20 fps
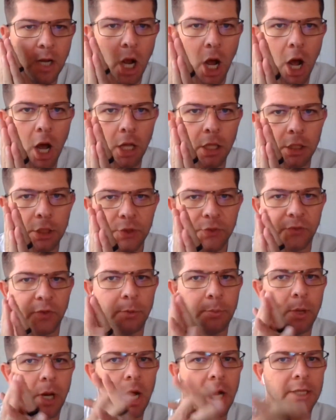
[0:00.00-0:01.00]
college
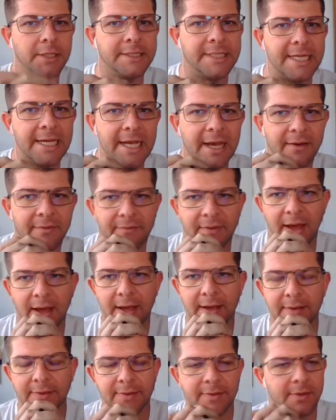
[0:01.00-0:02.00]
football
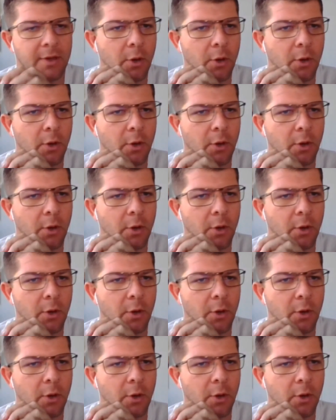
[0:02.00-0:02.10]
DFS.